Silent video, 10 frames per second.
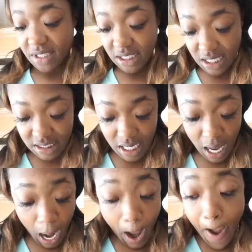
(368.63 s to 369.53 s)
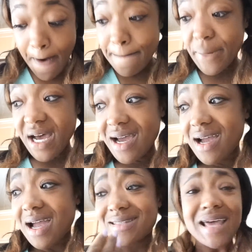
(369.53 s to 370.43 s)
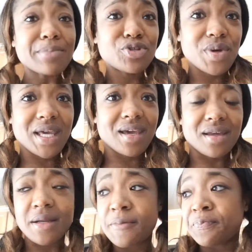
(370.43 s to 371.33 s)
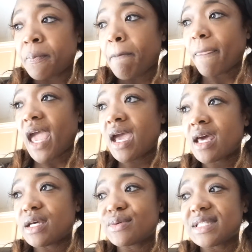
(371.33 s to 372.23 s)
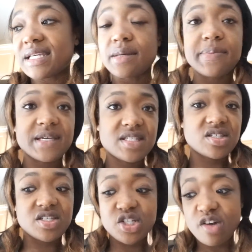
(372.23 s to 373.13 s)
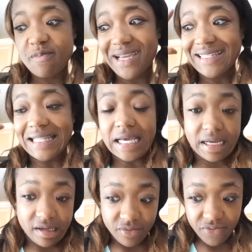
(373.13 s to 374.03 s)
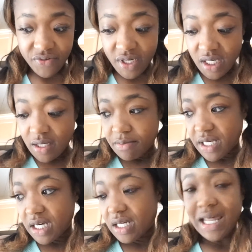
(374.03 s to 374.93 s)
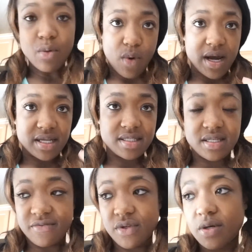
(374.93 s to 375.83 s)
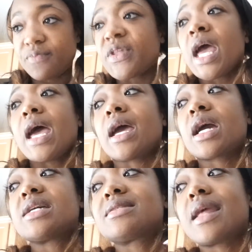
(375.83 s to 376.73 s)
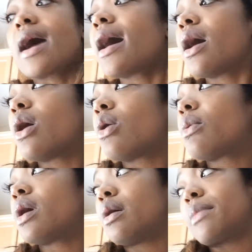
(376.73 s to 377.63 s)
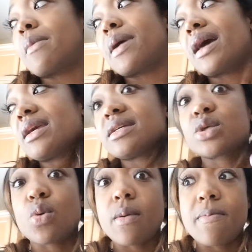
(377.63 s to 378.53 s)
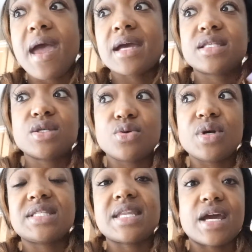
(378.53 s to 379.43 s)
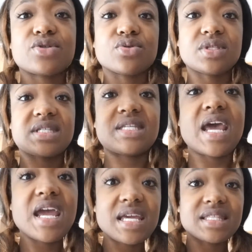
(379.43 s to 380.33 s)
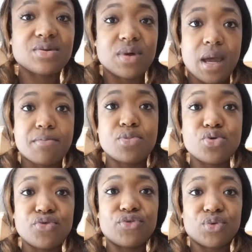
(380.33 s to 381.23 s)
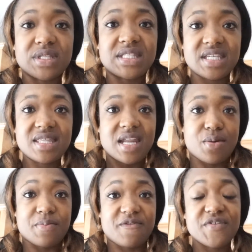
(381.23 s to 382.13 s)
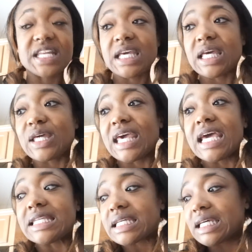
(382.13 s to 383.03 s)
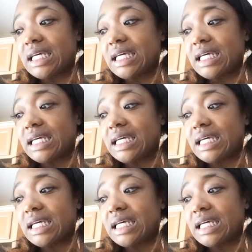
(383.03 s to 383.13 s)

he doesn't. But I stopped drinking. And it was like the best decision of my life because like wine and stuff you know and because now um, my body is going back to its natural state when i move you can see that i'm fit kit